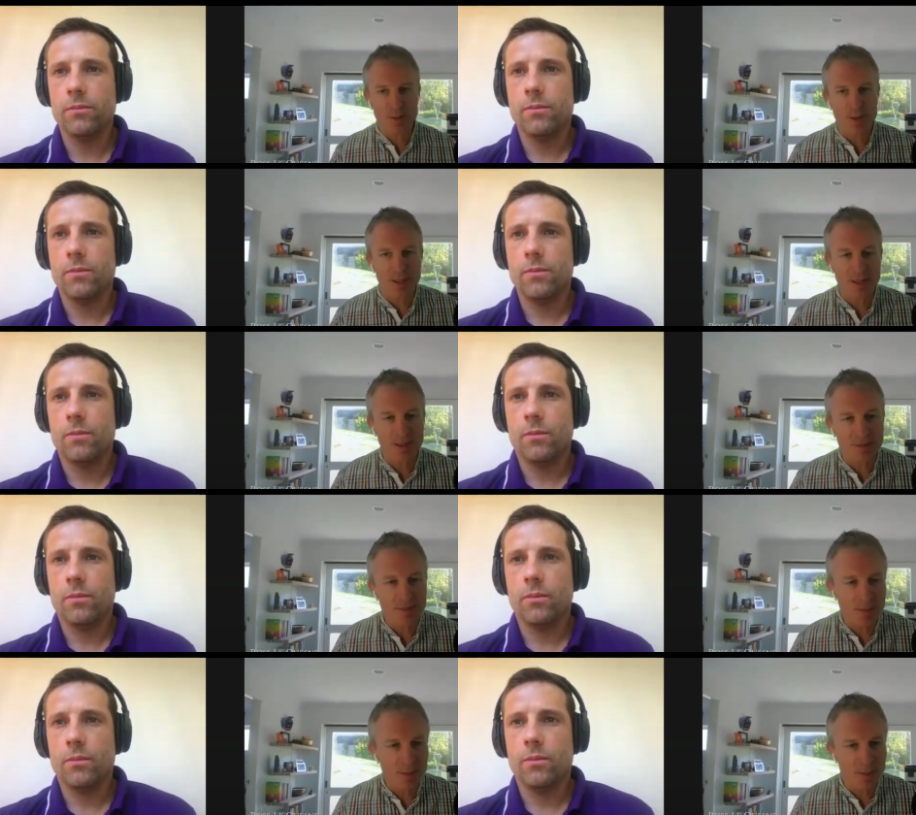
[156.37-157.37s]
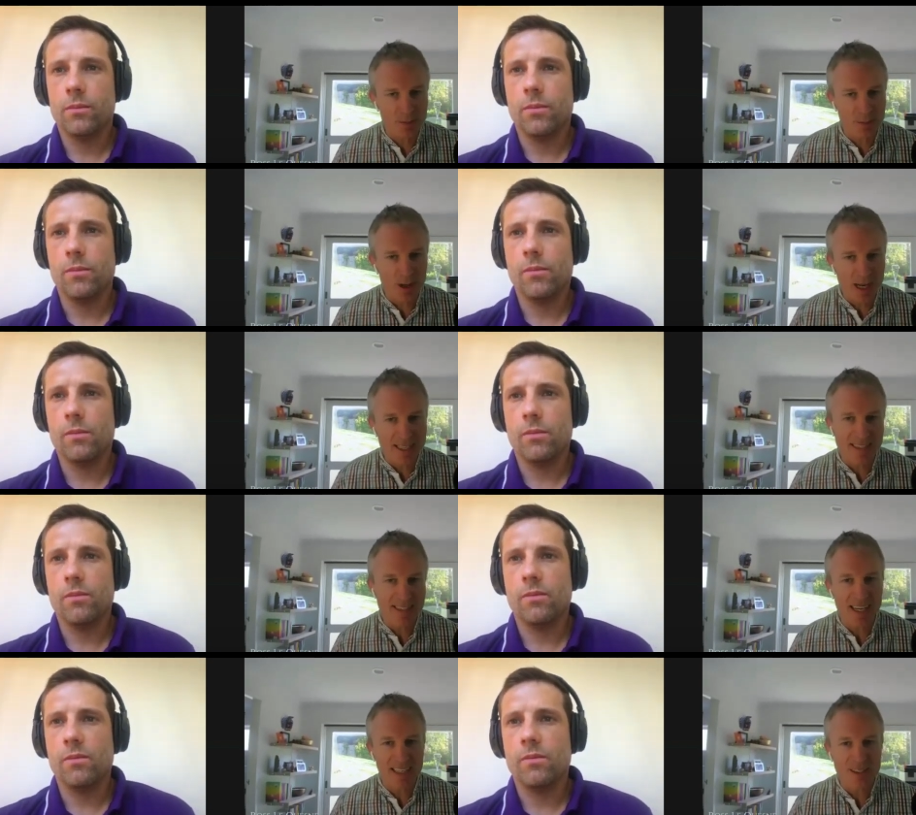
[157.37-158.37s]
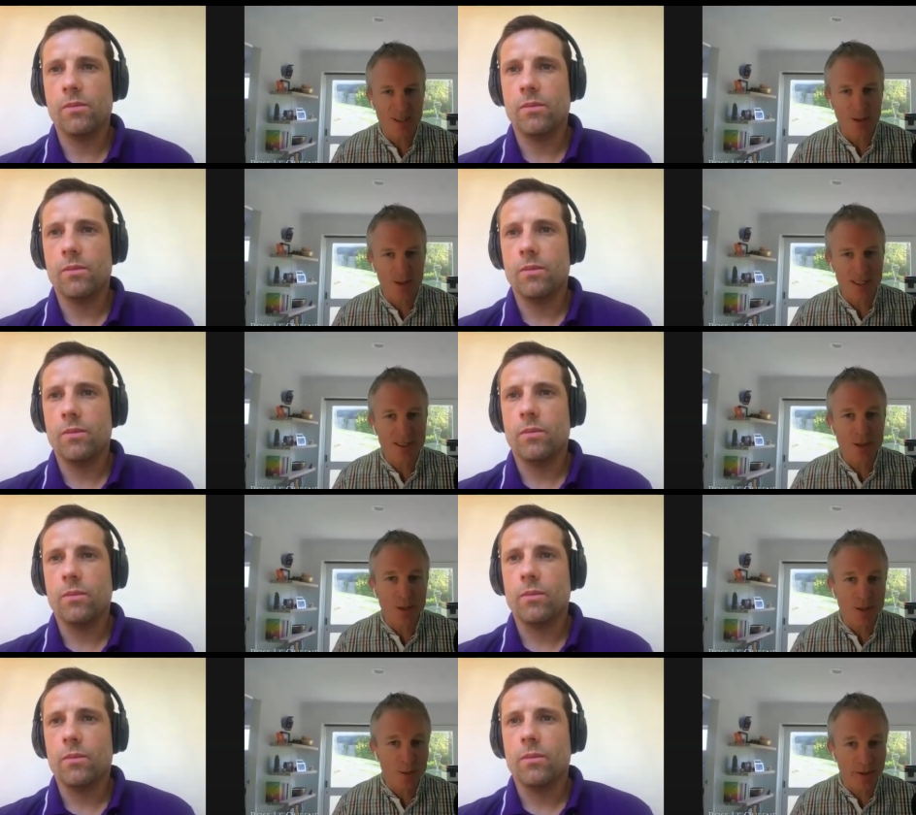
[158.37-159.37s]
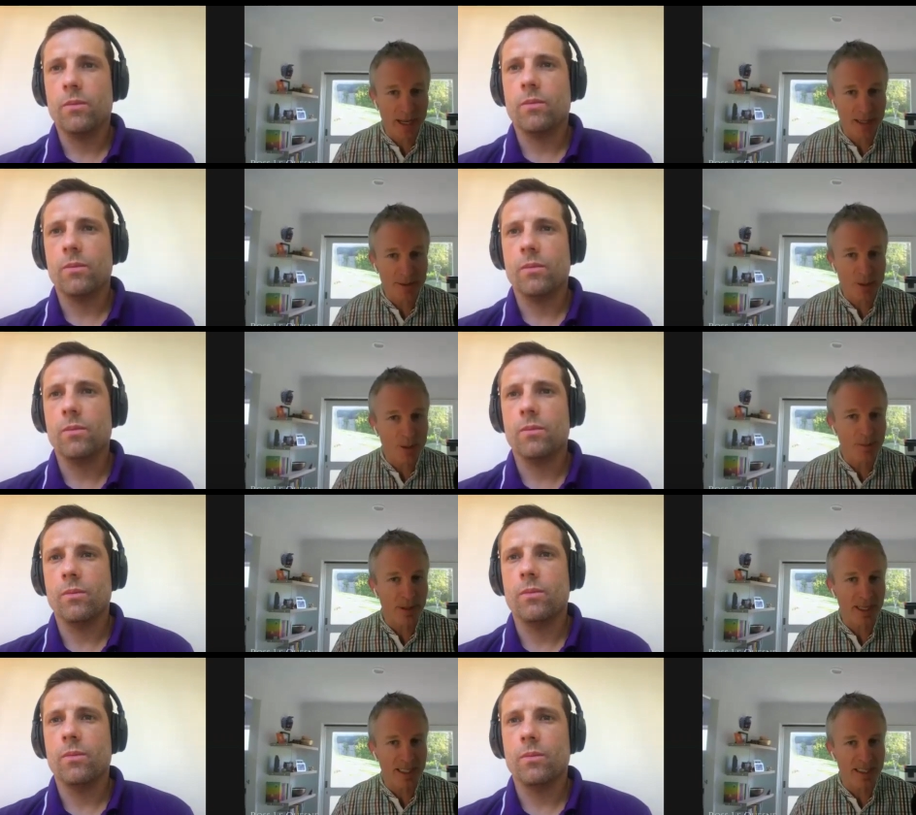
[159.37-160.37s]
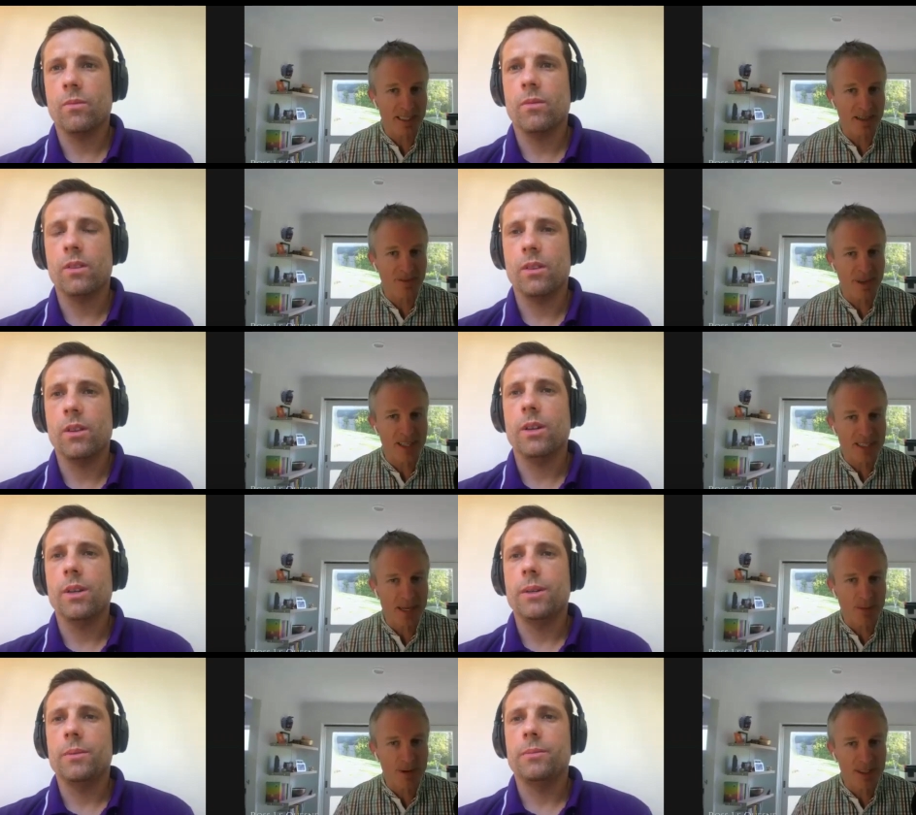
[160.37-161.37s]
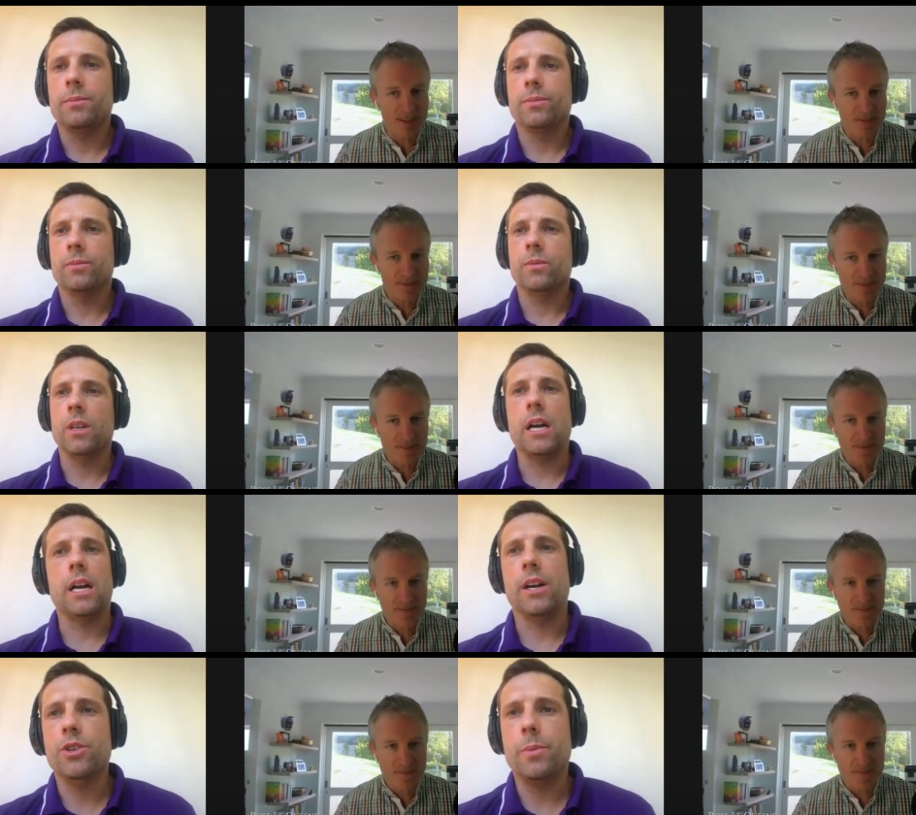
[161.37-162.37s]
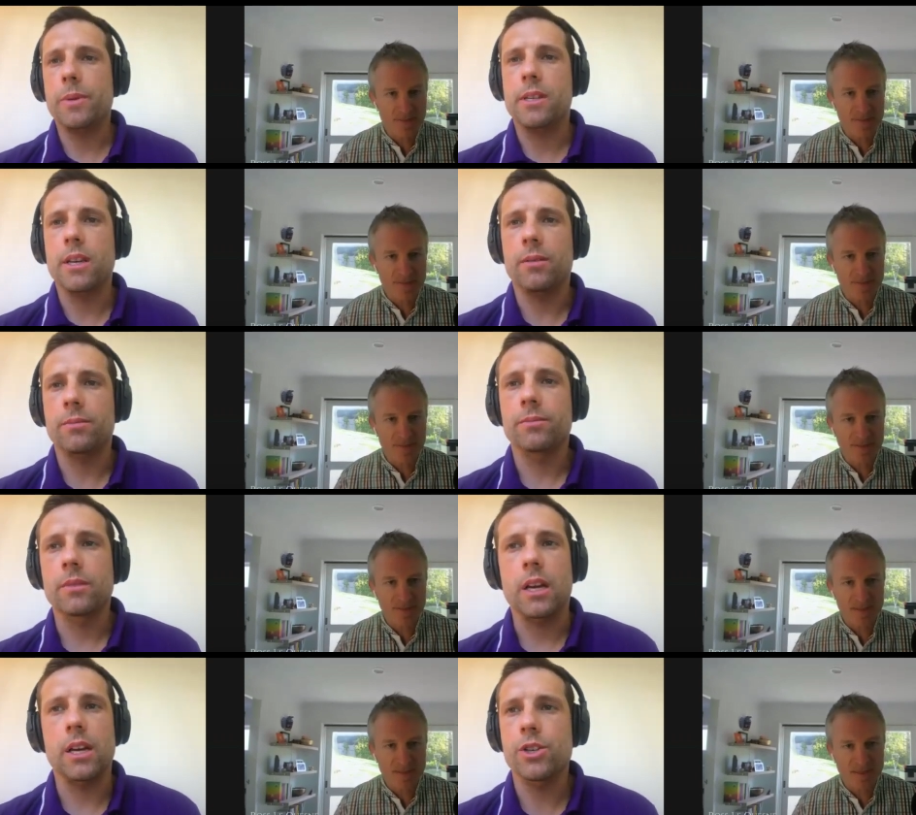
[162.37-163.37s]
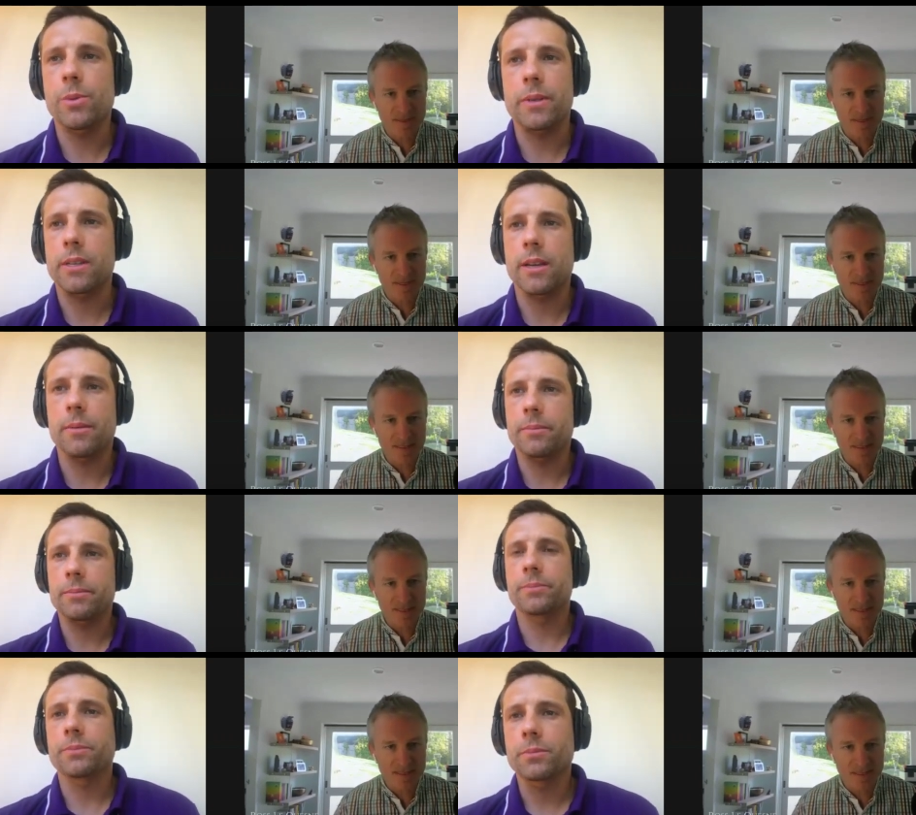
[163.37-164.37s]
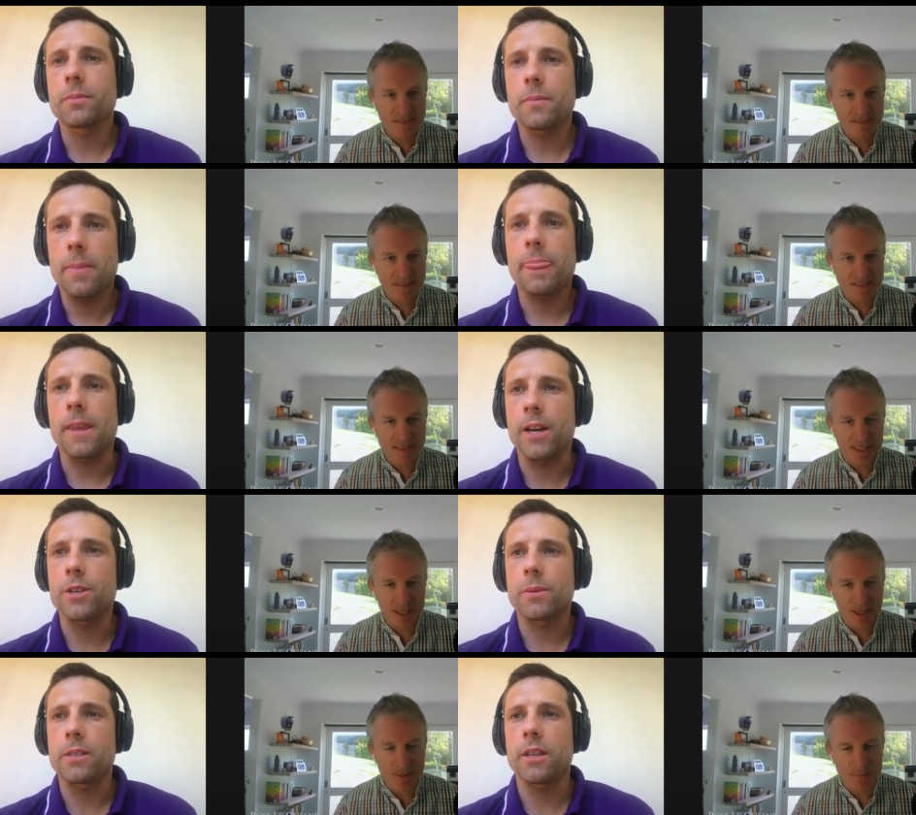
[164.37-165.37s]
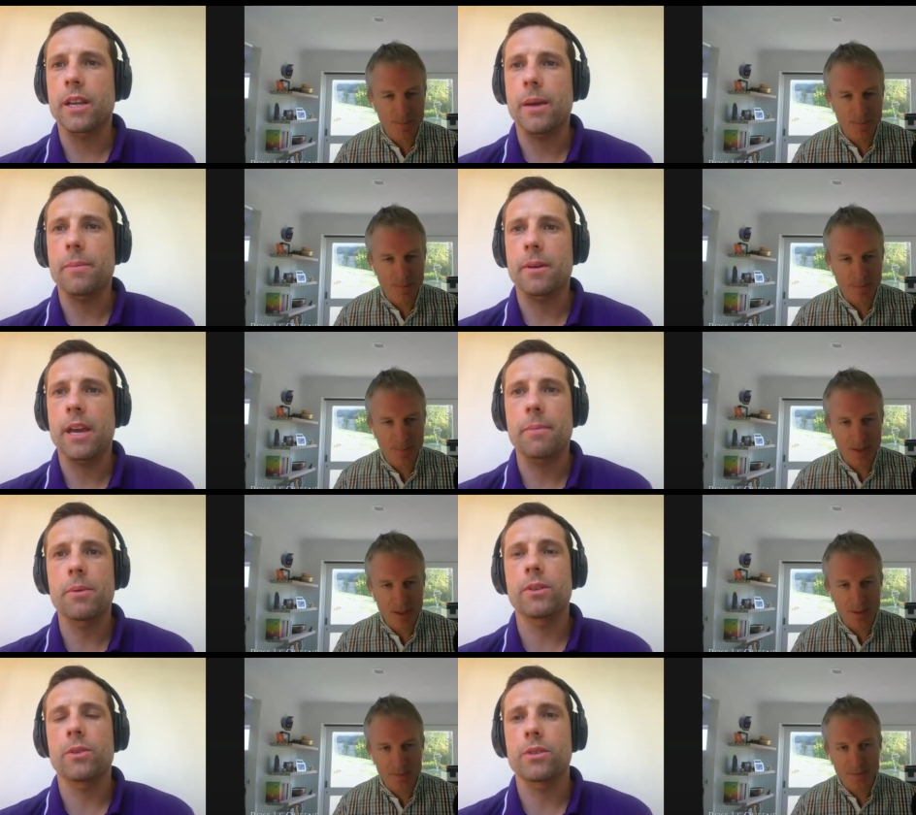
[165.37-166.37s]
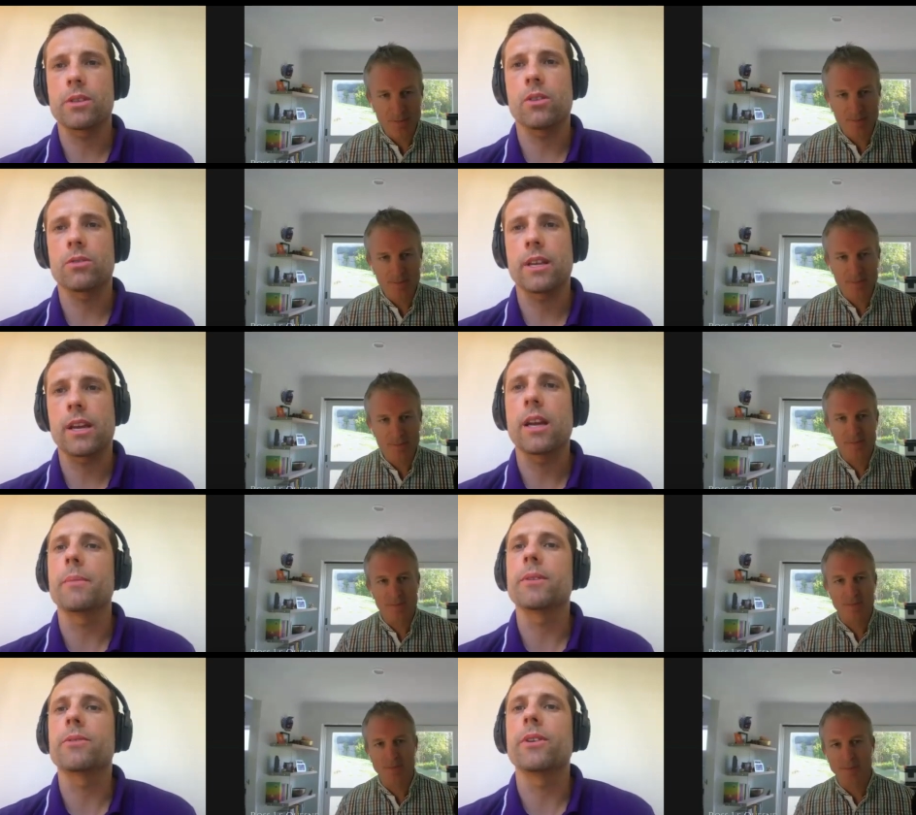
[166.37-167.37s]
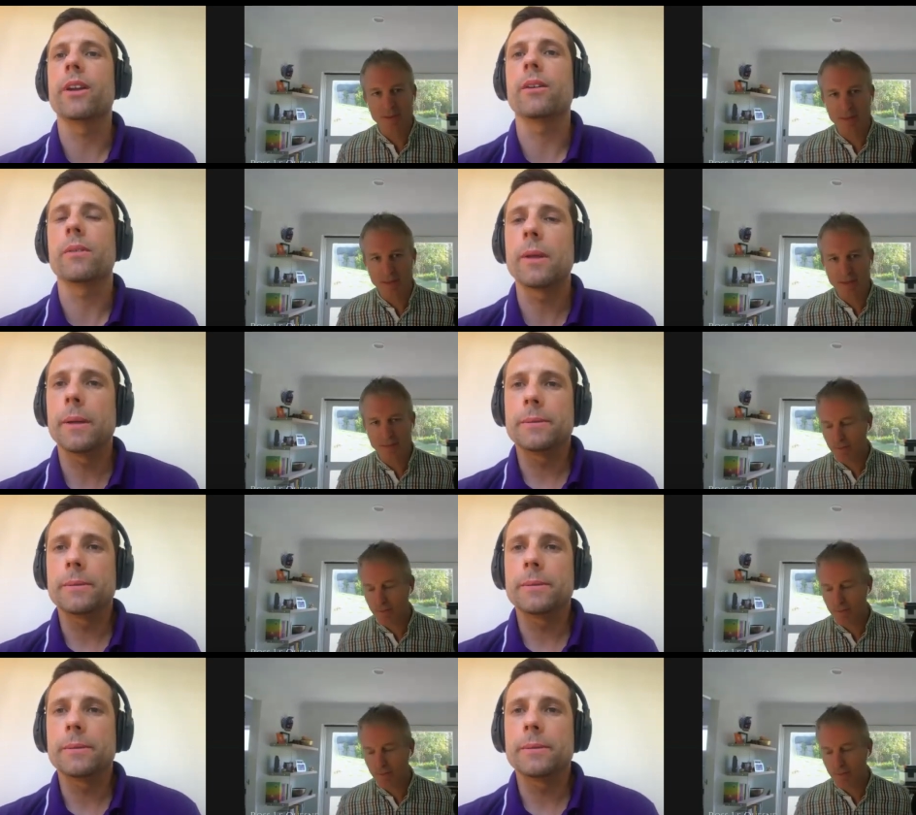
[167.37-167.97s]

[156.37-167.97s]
Speaker 1: were were as I say not as good as what they could have been. Is that a fair summary?
Speaker 2: Ah, hundred percent, hundred percent, yeah, hundred percent. Happy, happy with the results that are coming through now.